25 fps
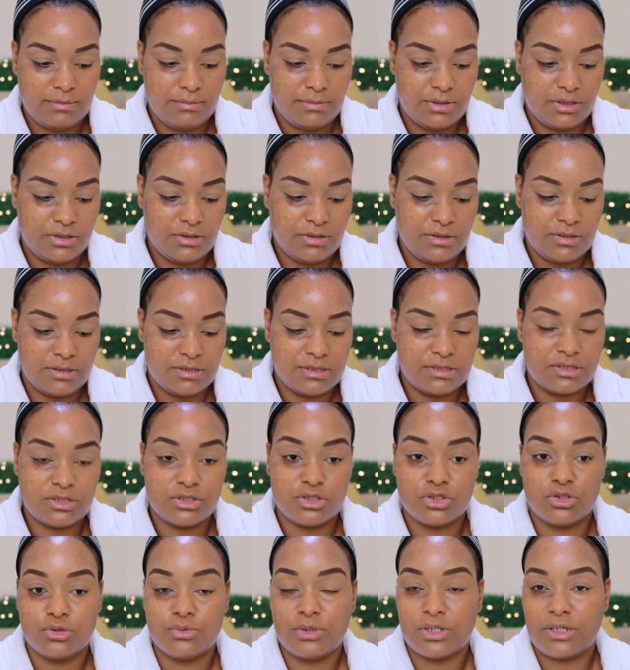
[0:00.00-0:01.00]

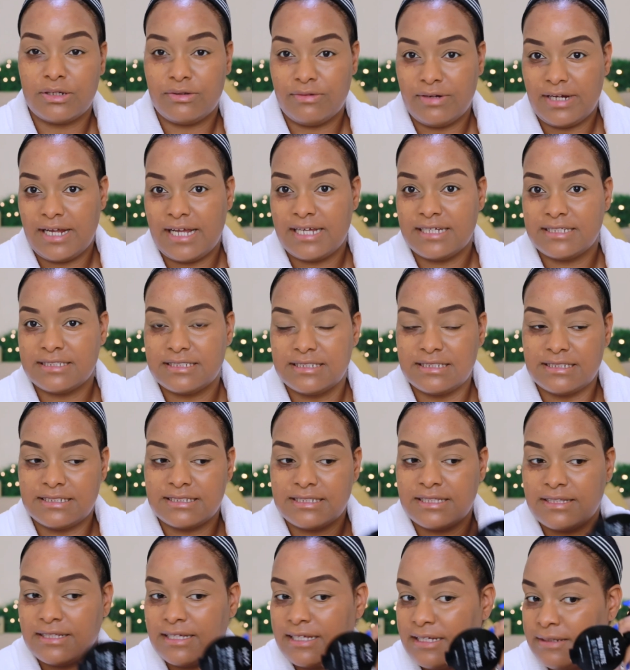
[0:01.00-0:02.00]
because you were created
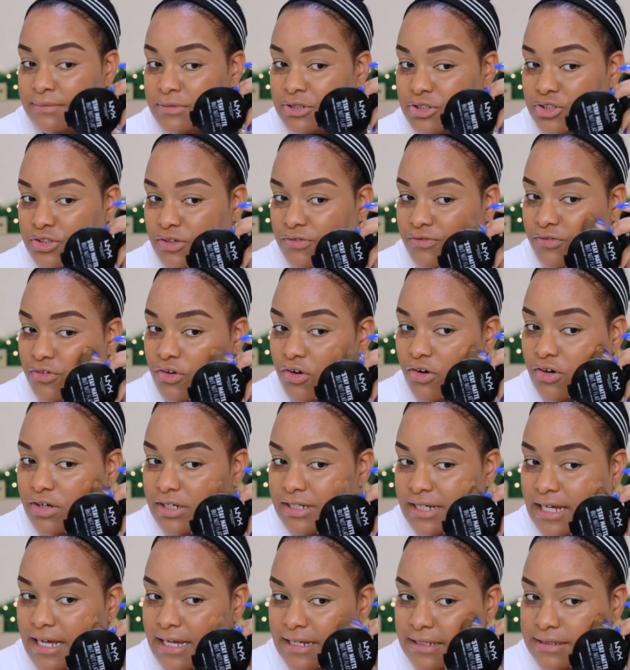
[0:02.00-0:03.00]
in the image of
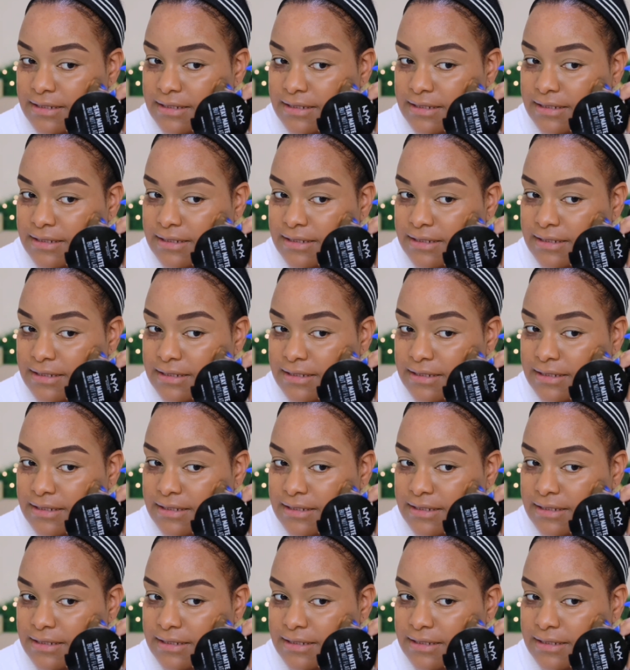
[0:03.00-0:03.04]
God